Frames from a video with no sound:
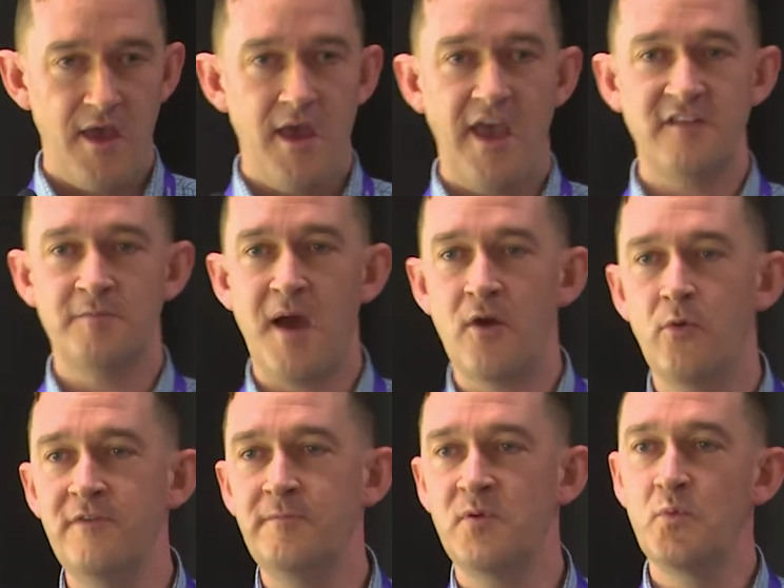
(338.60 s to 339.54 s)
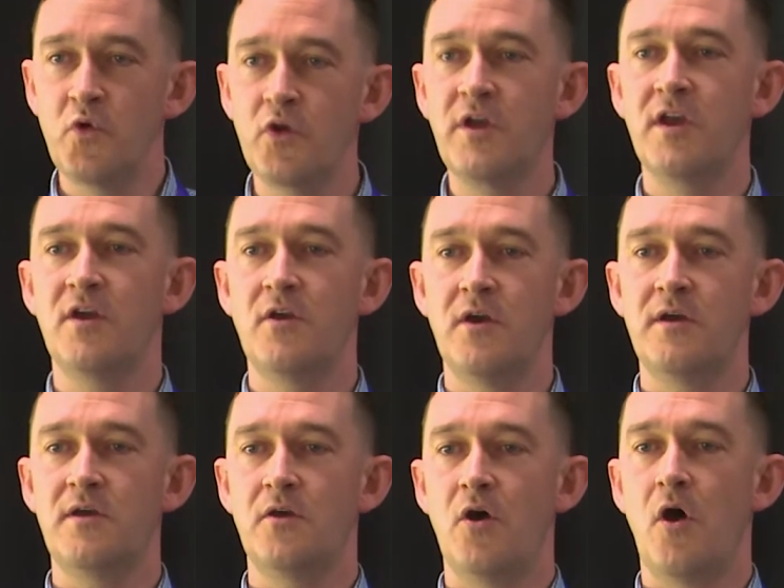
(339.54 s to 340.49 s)
At Spark, we've been working
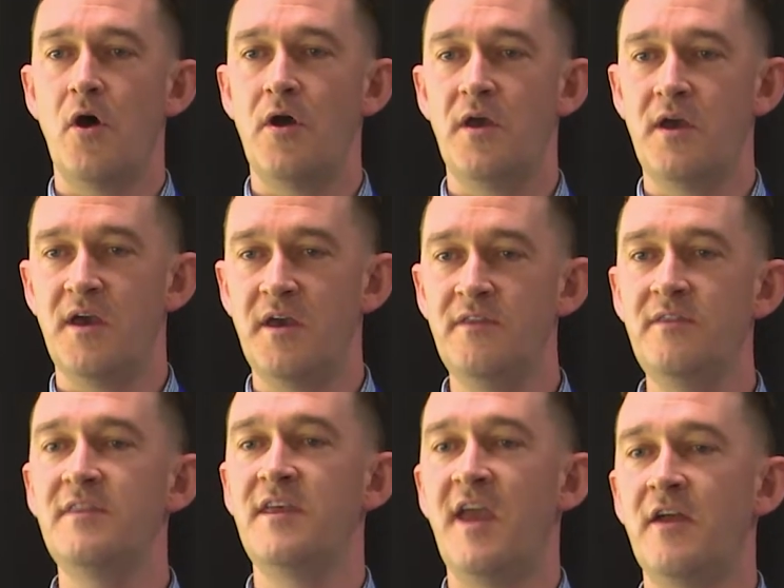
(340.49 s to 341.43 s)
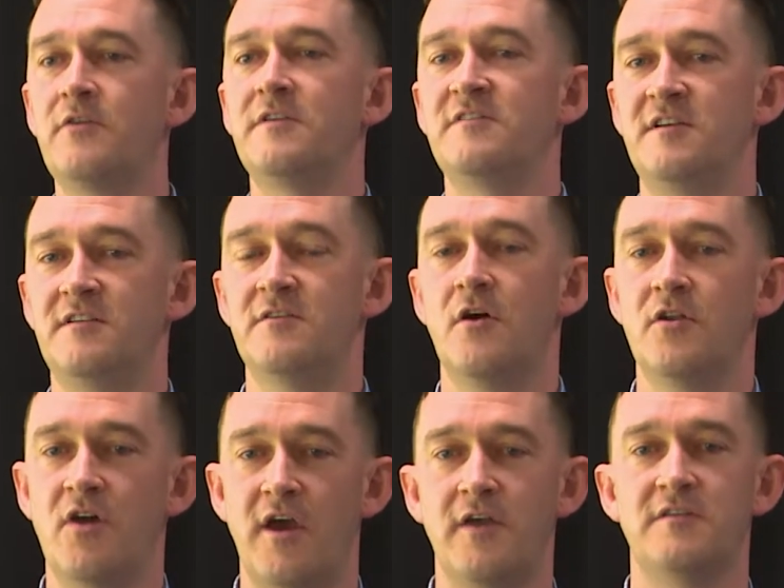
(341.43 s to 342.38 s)
in the agri sector on
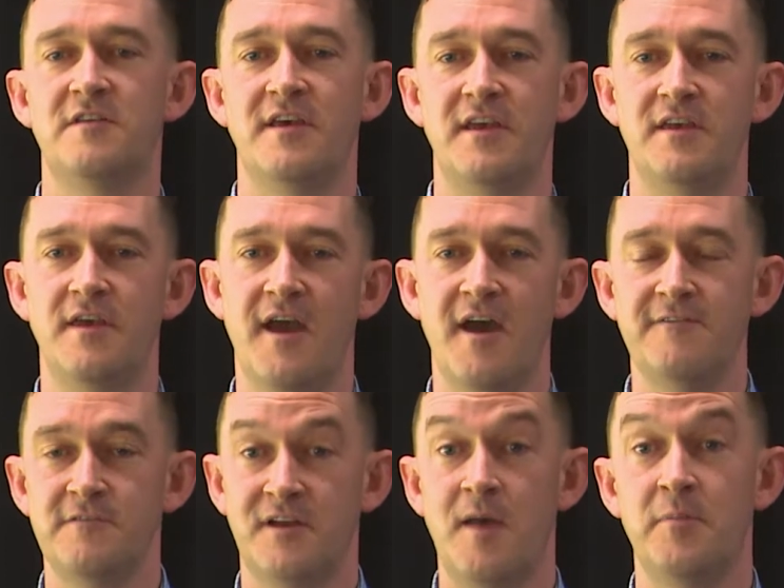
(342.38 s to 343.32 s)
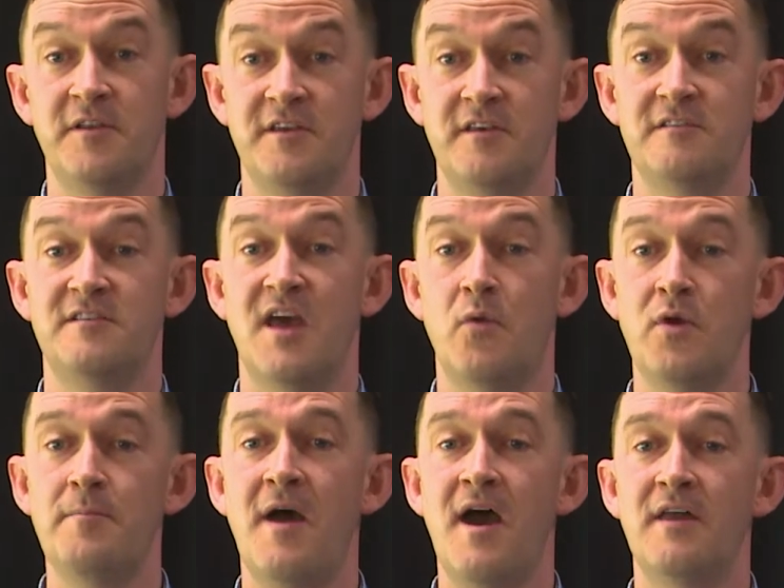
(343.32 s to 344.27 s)
IoT for a couple of years now.
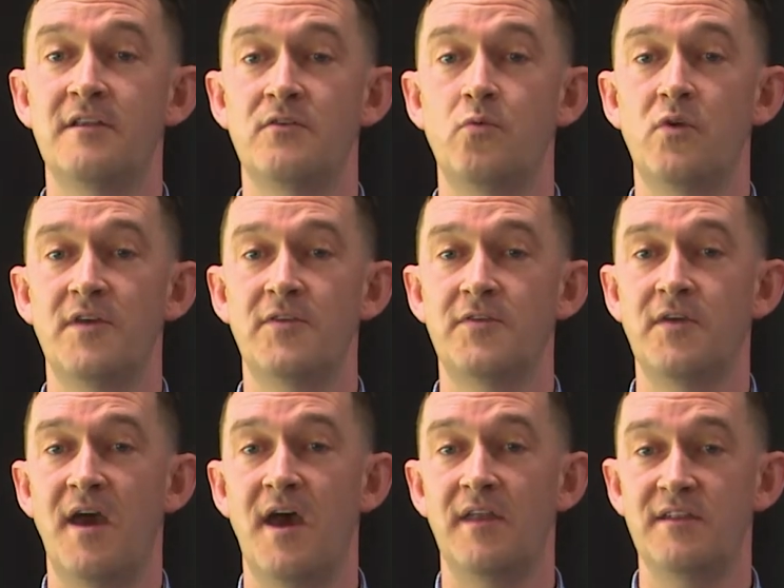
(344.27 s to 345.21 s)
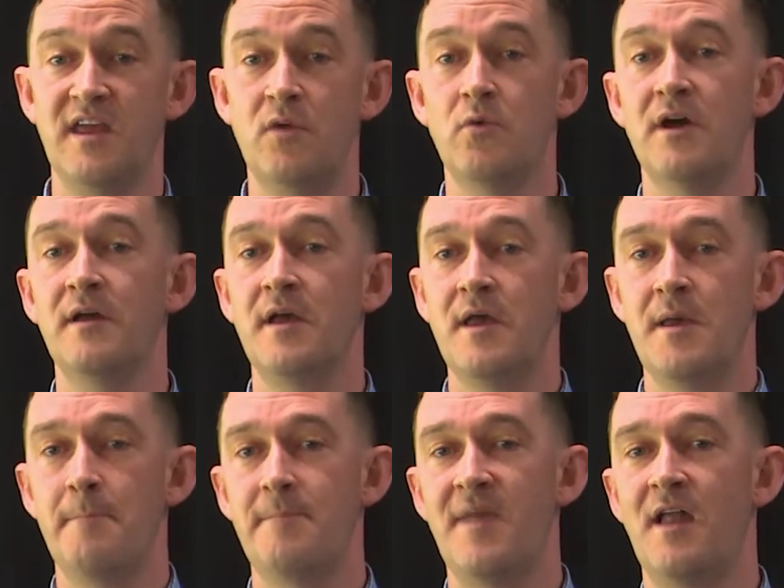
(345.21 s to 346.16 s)
We partnered with NIWA,
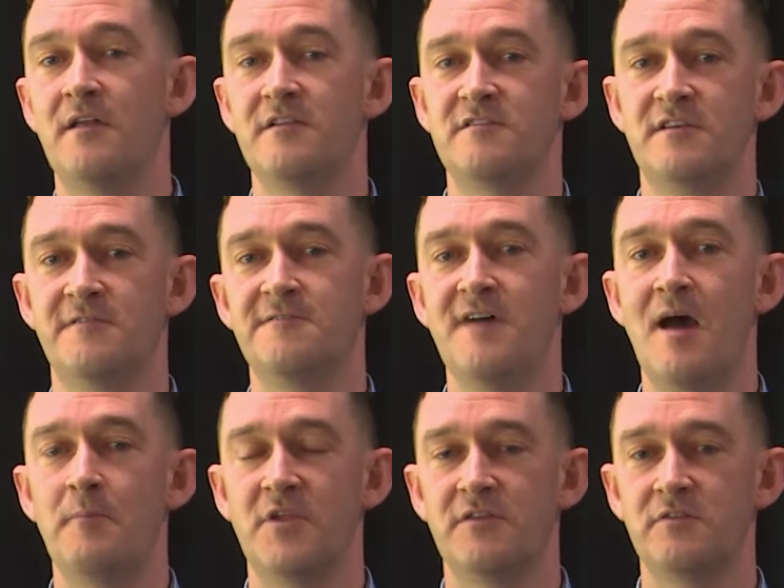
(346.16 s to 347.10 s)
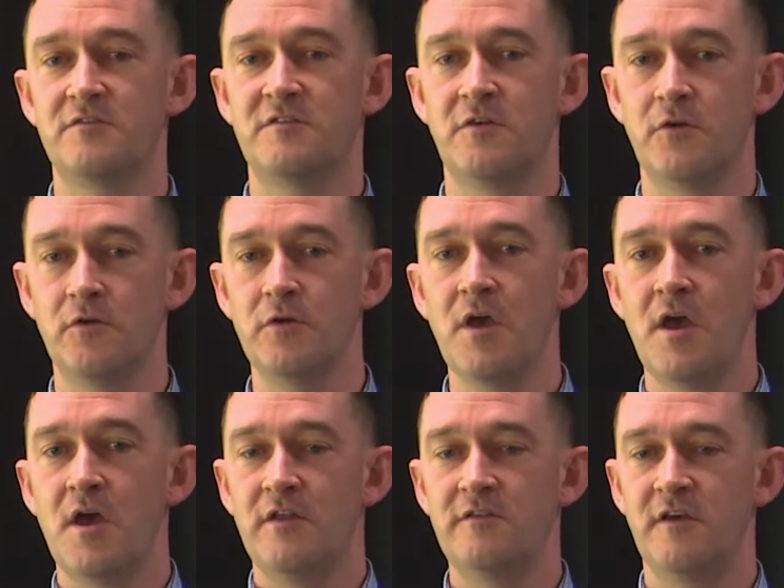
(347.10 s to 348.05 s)
Balance and Farmlands to
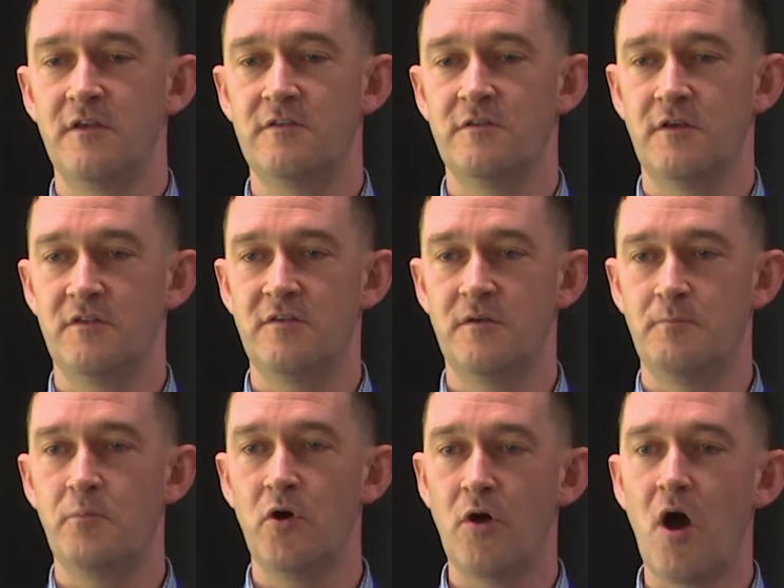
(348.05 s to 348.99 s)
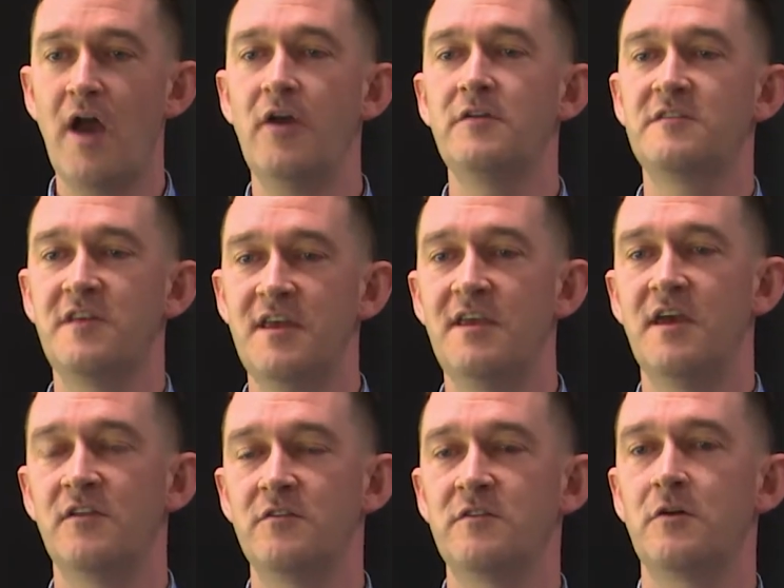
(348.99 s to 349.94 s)
put IoT
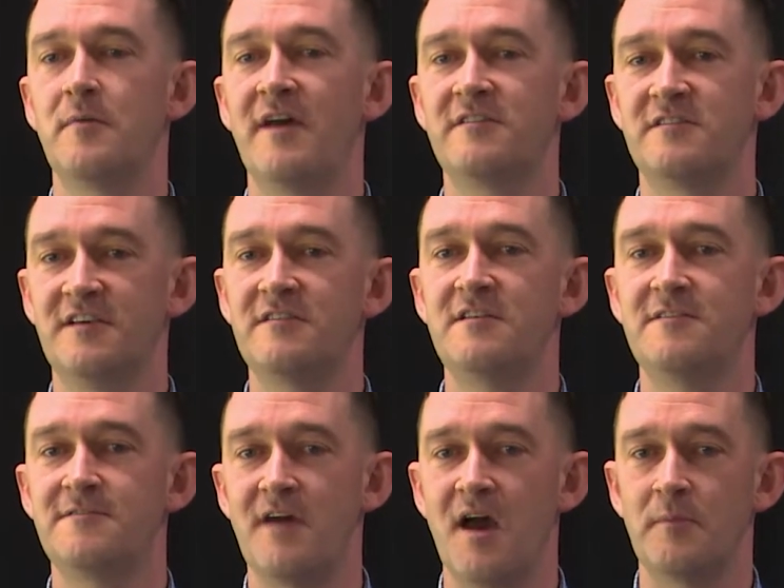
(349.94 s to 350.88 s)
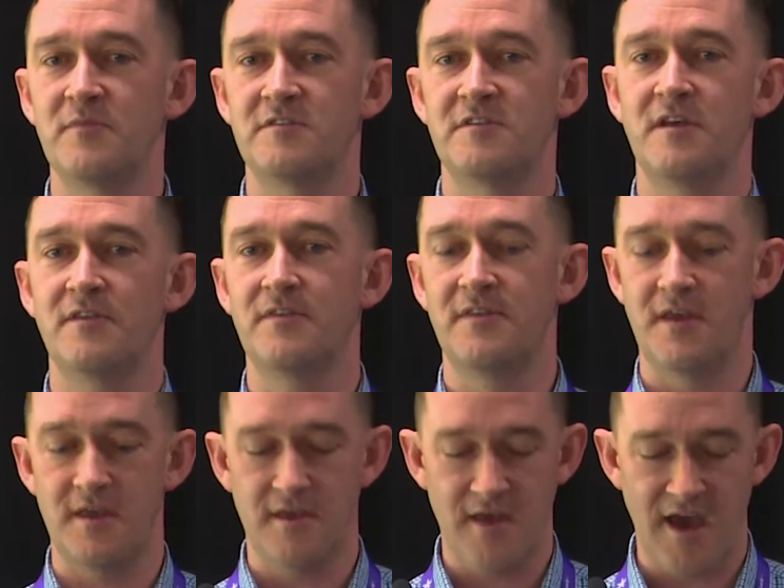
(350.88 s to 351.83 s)
into about 60 farms in
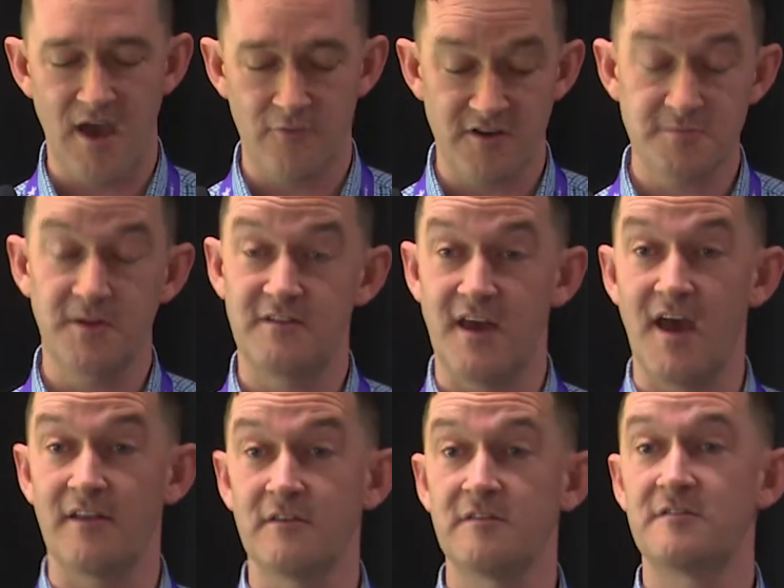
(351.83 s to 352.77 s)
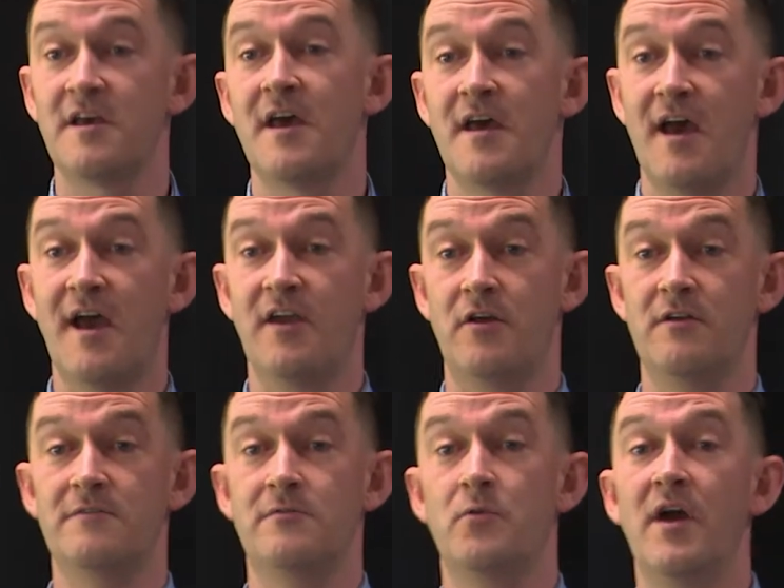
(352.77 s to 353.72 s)
the Richmond Downs area
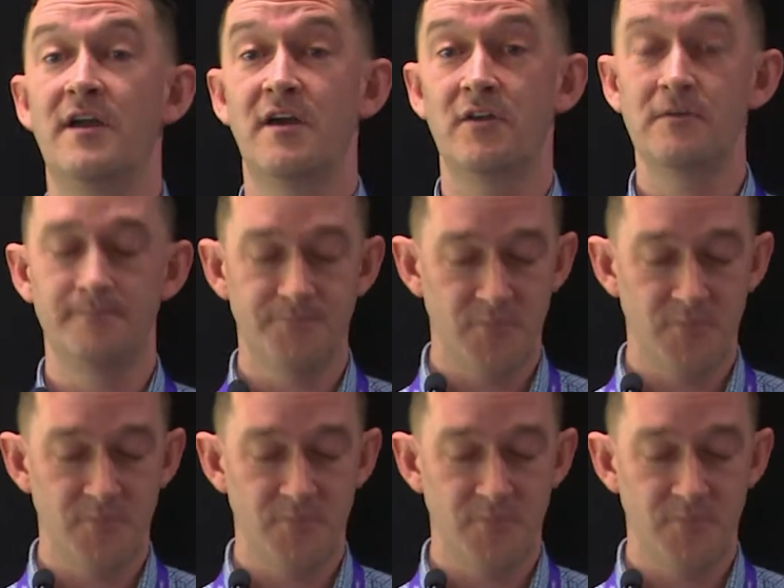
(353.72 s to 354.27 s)
of the Waikato.